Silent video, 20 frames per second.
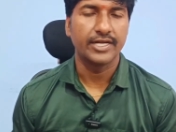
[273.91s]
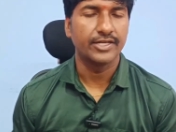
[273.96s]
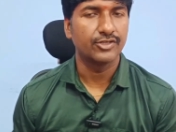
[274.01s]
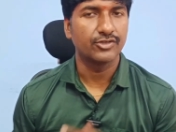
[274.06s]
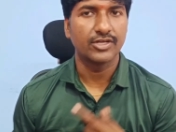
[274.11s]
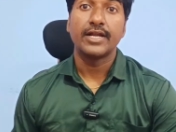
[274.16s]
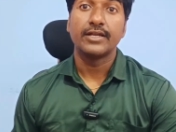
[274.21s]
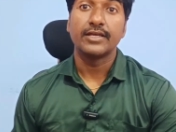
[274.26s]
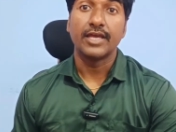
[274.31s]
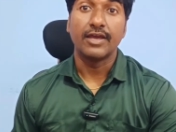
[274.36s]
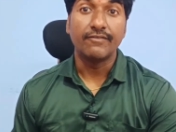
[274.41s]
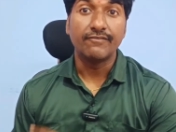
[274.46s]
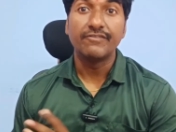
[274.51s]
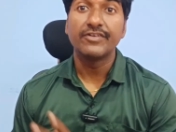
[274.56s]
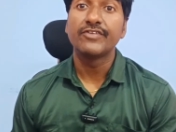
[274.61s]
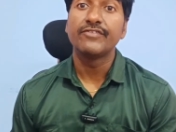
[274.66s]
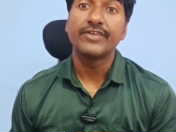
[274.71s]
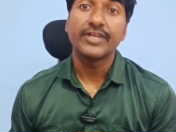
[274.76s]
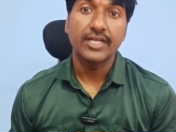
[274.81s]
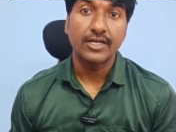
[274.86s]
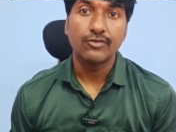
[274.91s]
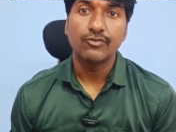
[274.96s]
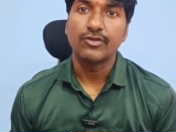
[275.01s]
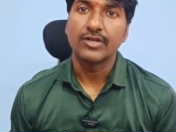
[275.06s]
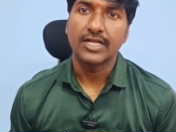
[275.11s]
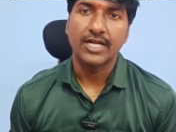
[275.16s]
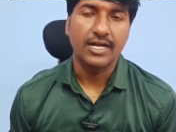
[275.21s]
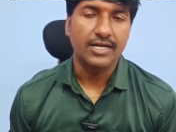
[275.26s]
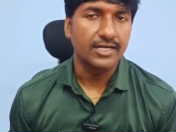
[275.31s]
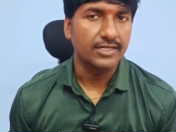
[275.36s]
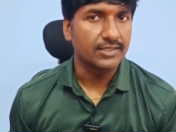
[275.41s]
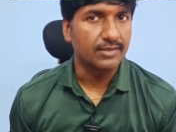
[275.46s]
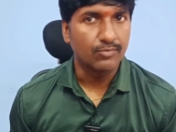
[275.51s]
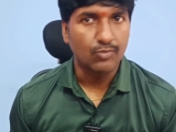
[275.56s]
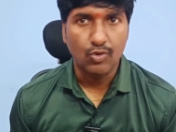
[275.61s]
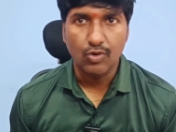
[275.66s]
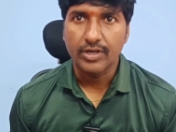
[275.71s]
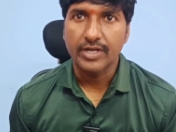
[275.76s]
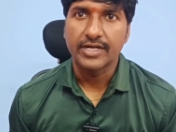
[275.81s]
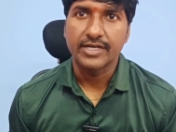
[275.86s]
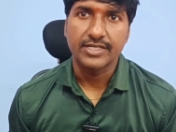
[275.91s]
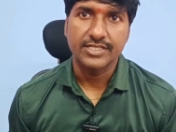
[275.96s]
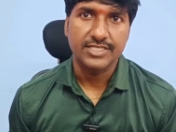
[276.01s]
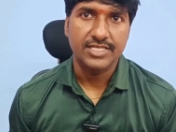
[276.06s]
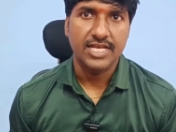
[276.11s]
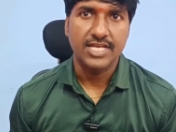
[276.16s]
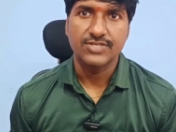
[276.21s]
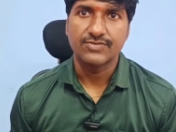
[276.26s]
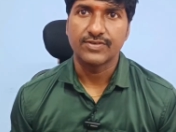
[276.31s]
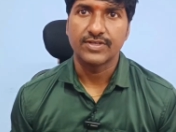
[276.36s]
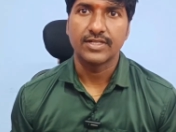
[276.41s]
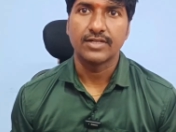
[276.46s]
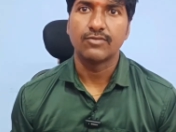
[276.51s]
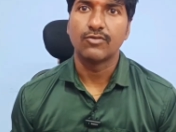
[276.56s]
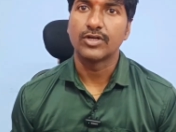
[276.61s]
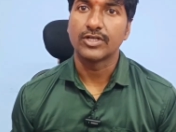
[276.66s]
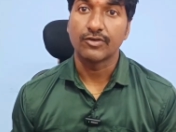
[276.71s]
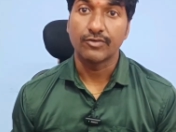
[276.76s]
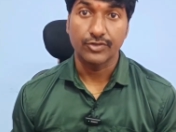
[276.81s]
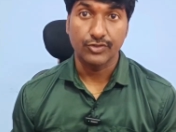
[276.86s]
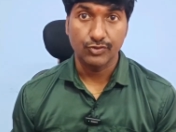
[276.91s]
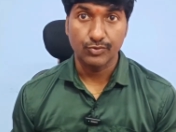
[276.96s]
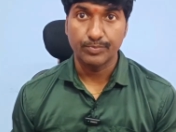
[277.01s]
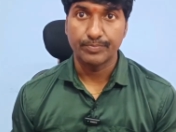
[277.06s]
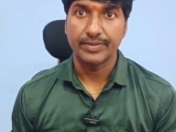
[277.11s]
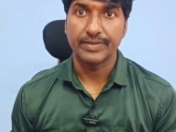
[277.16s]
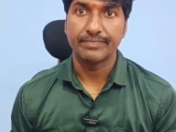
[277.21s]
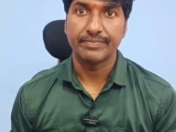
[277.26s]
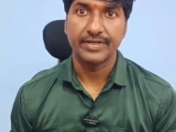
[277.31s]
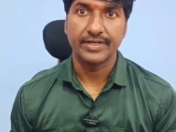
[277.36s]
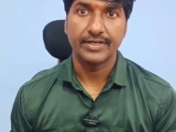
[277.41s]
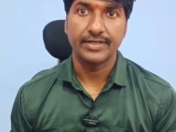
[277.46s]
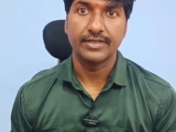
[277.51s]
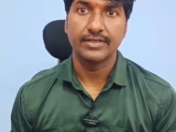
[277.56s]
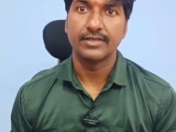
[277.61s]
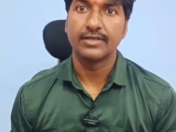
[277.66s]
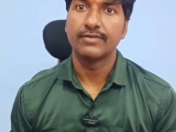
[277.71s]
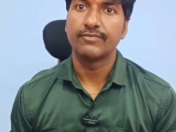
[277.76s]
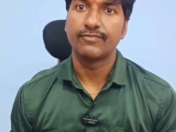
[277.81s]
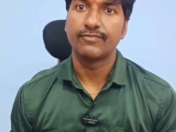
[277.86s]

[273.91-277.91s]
and every weekend we will conduct the mock interviews as well, whatever you prepared